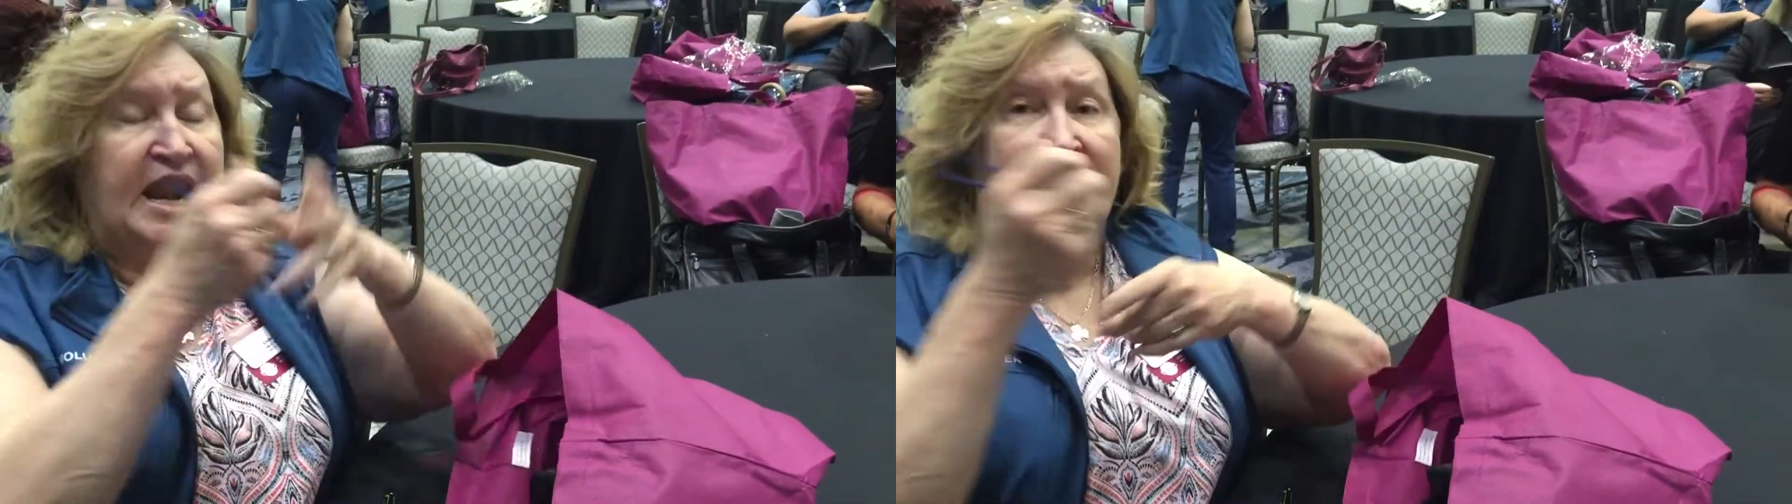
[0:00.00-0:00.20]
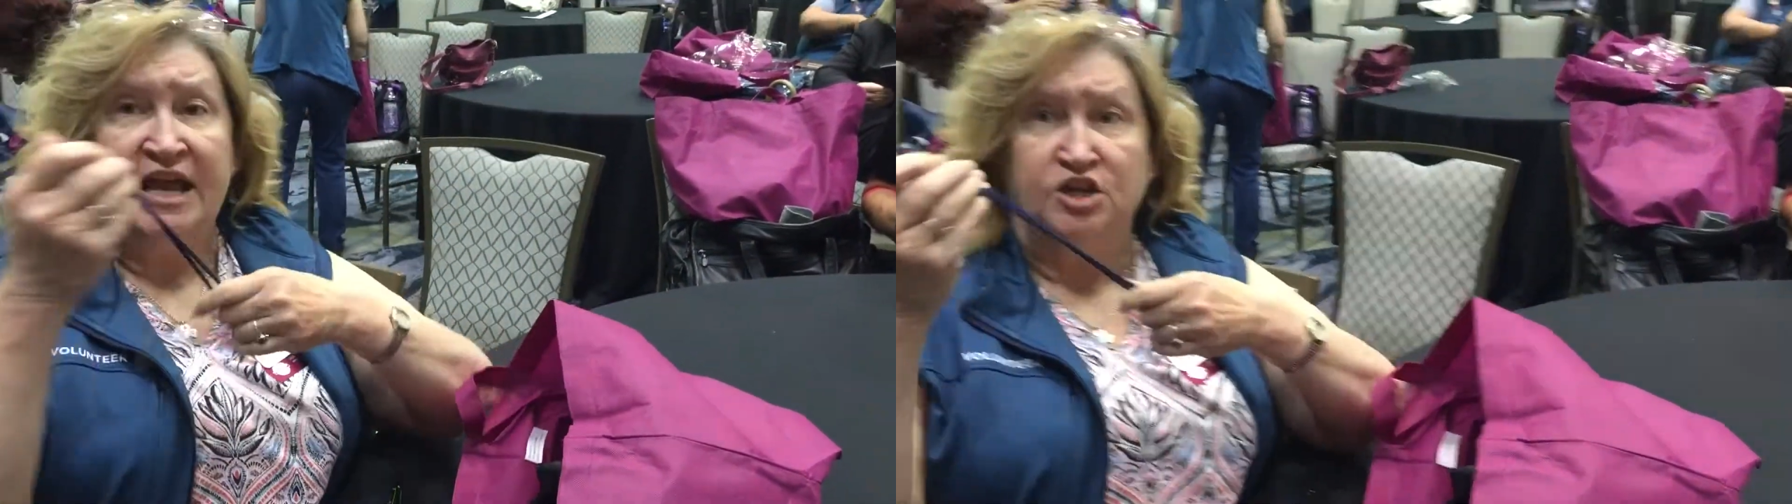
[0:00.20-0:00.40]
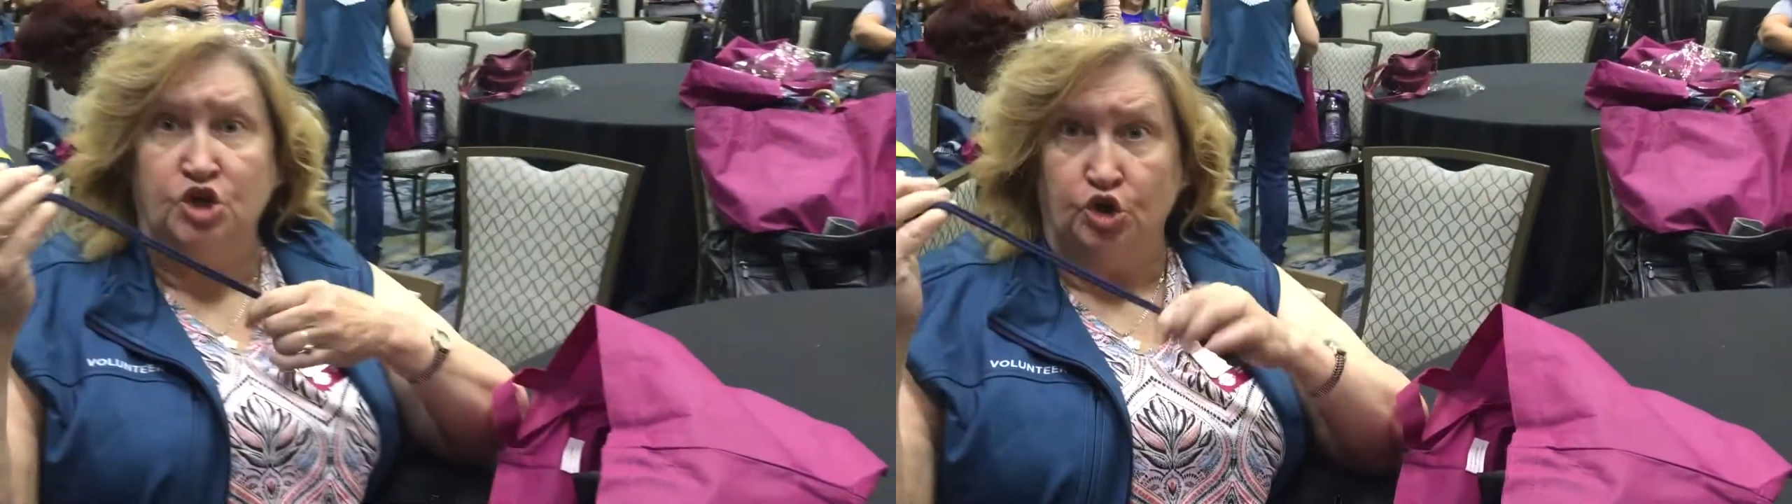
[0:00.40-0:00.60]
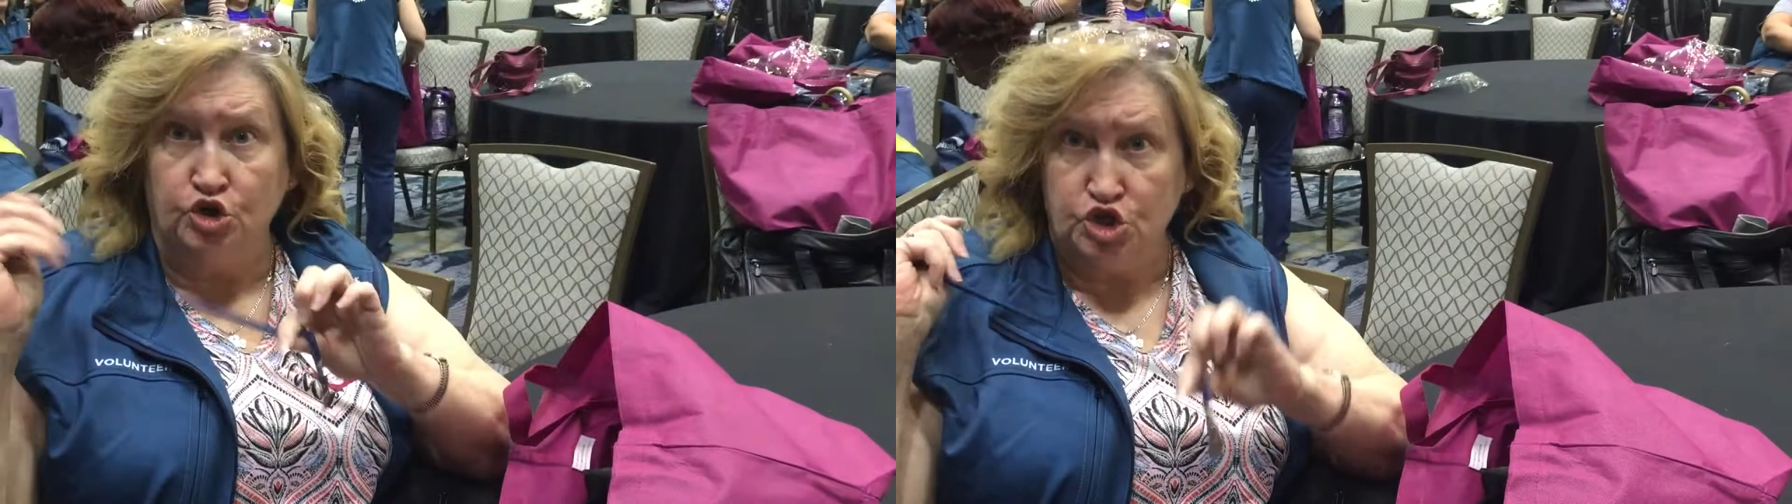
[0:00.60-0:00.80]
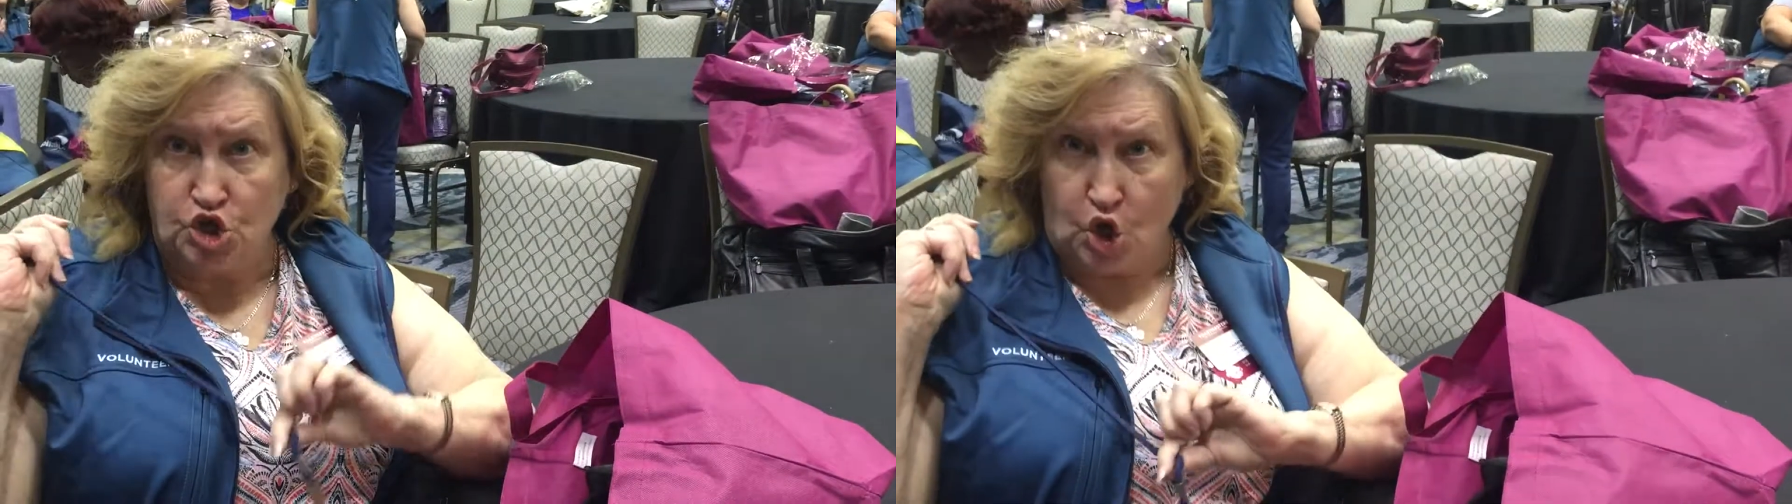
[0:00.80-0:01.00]

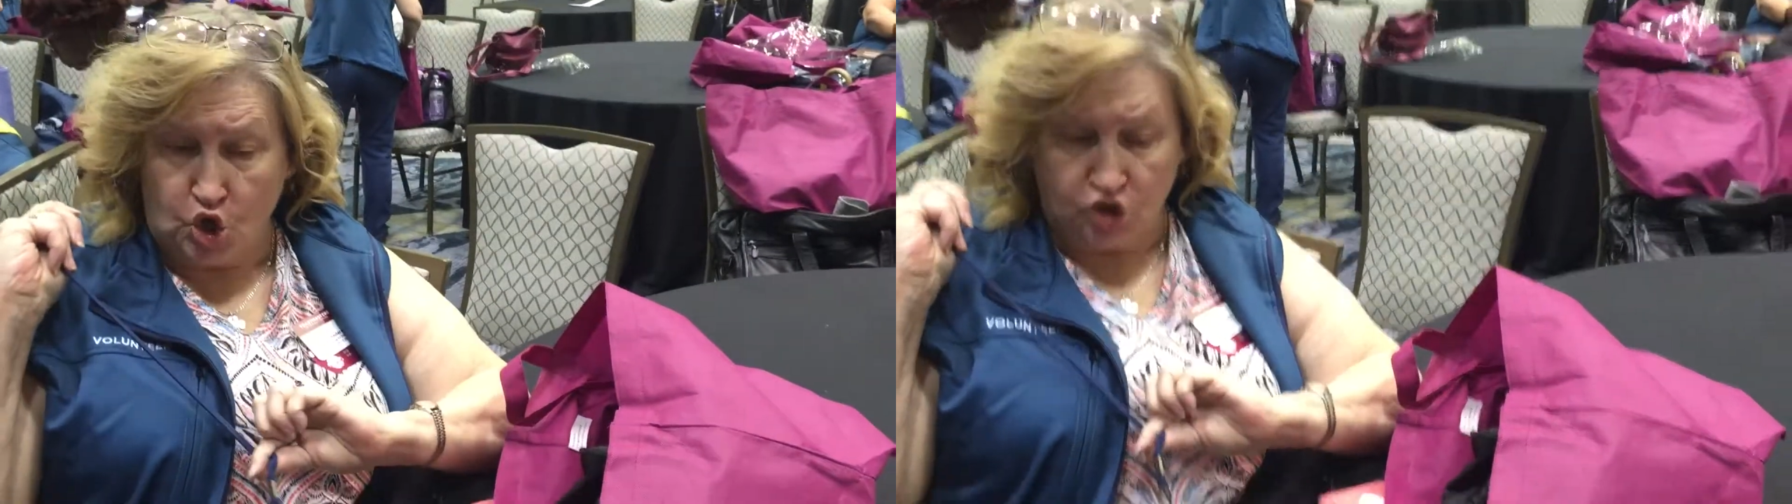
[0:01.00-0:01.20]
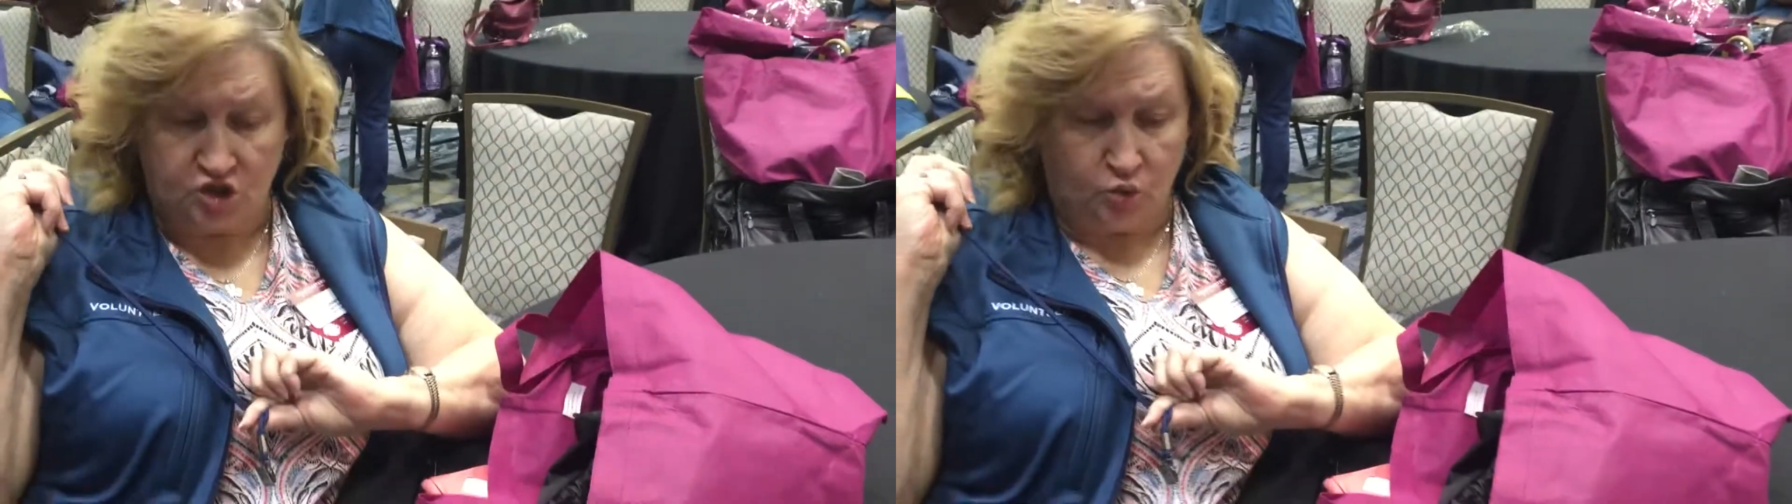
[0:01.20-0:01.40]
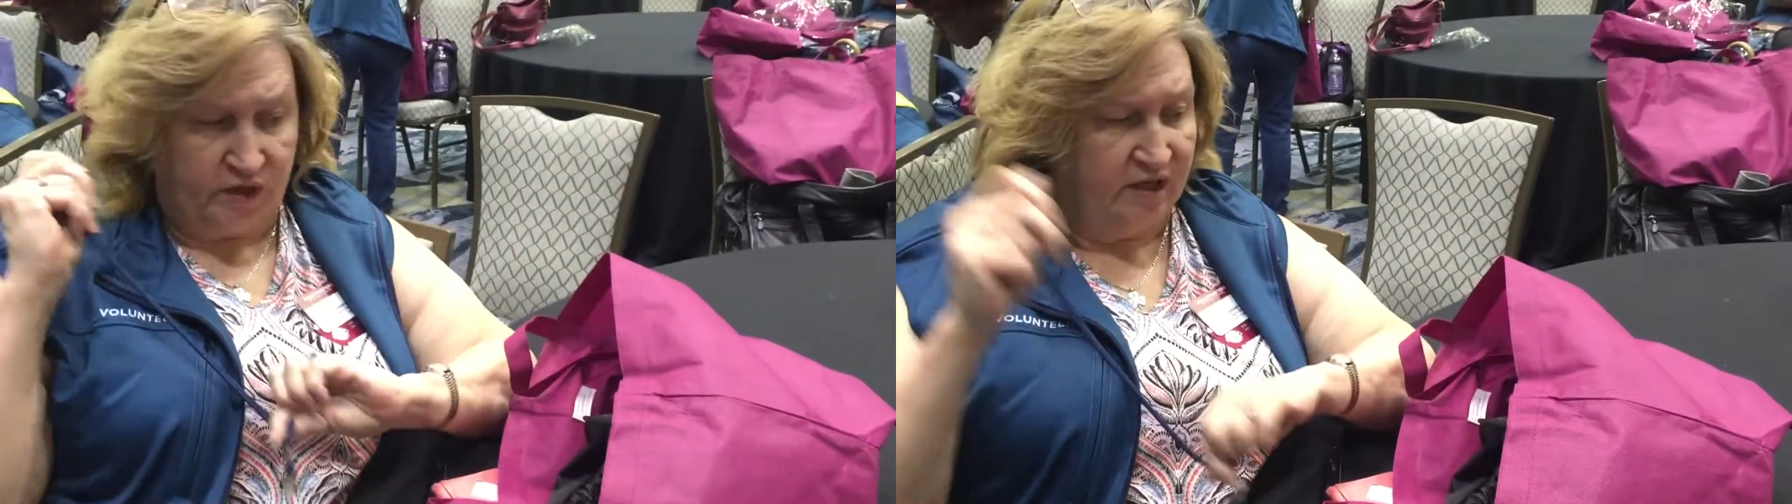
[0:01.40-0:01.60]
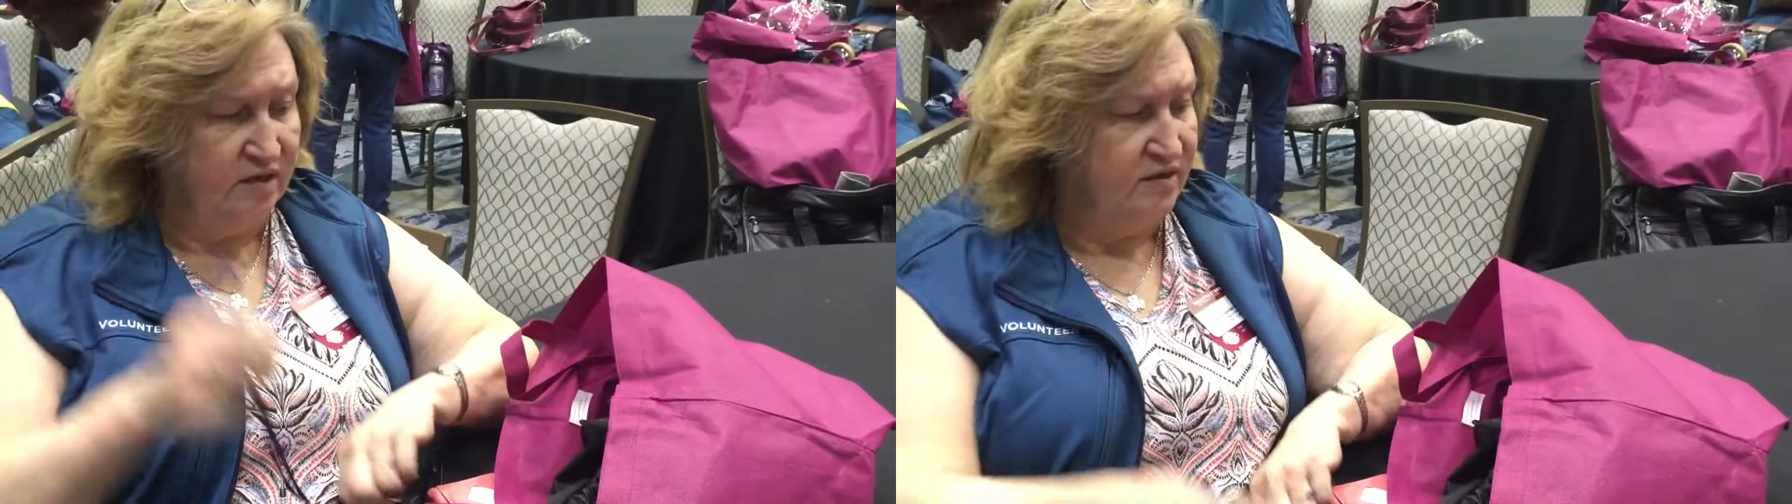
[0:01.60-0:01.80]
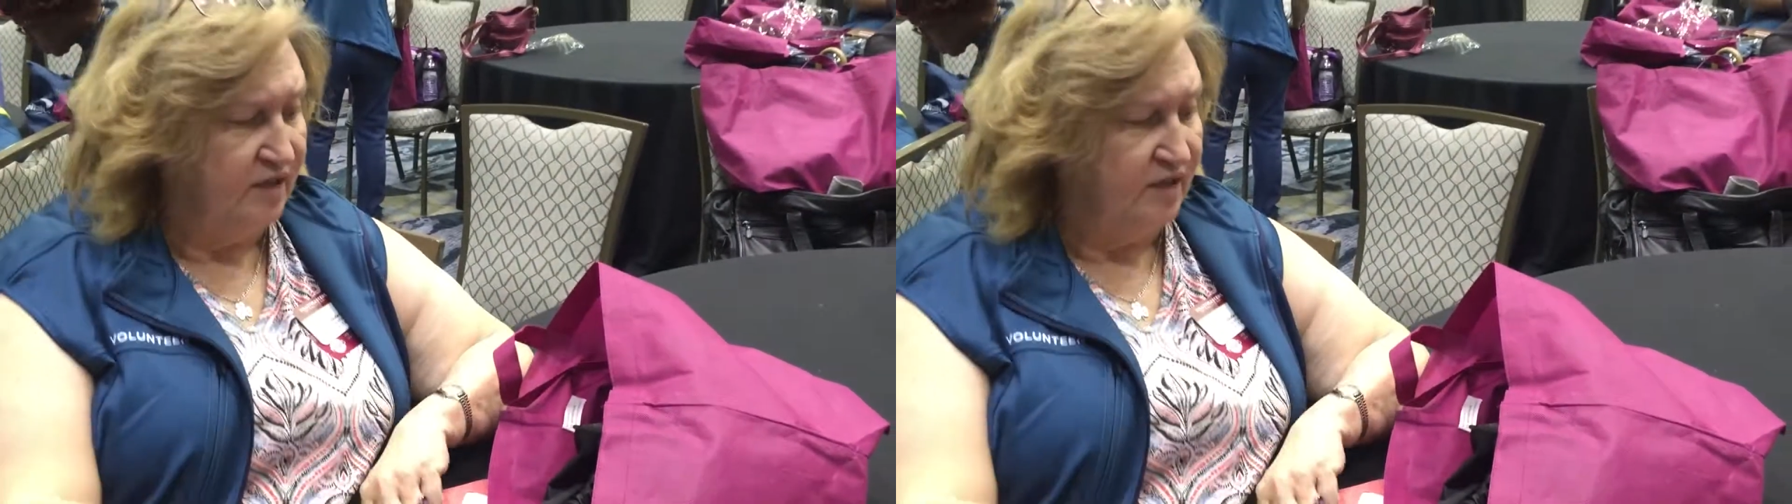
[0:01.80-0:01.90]
lanyard to hold it with,